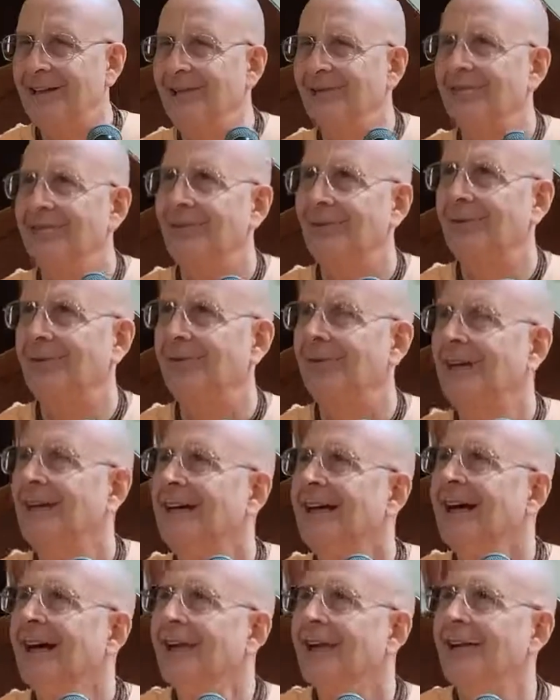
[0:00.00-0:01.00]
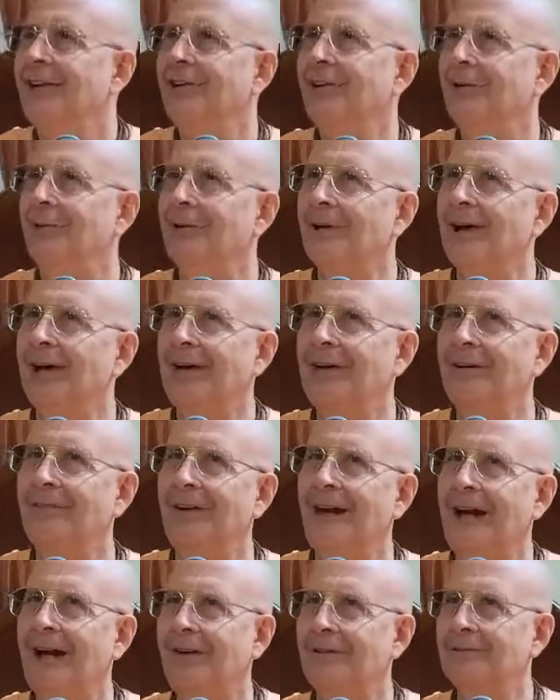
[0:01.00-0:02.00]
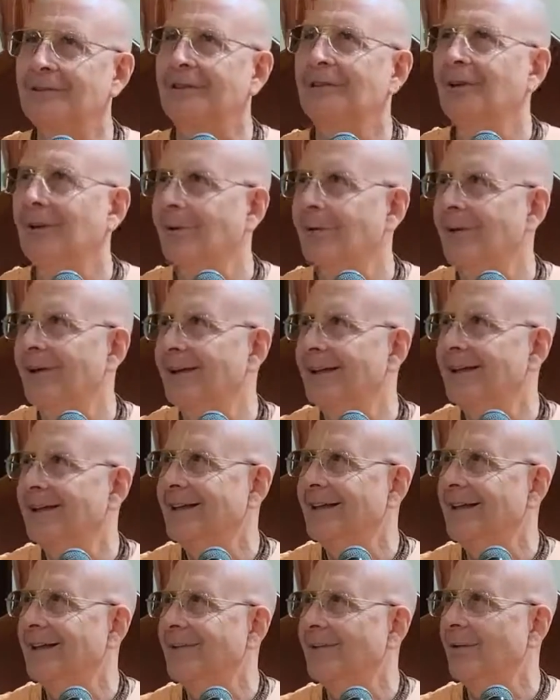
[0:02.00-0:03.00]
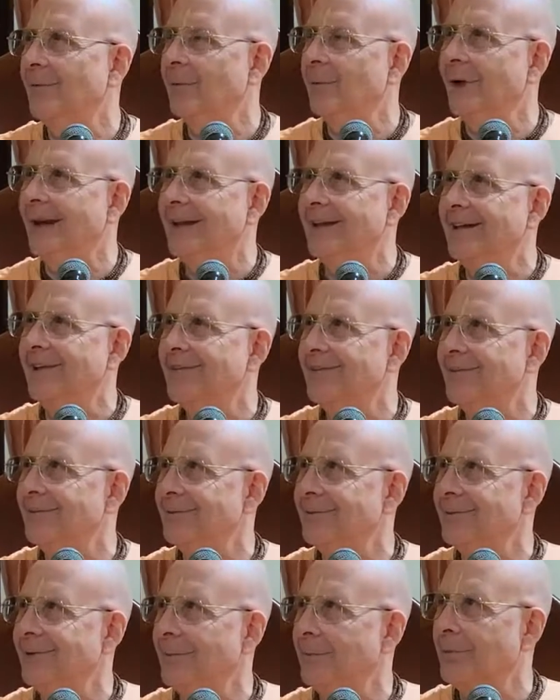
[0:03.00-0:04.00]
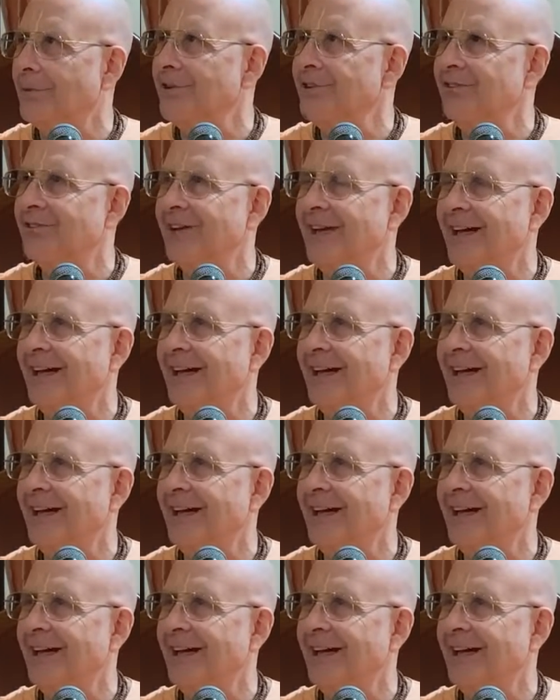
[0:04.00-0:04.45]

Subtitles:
so, kind of outgoing and ready to appreciate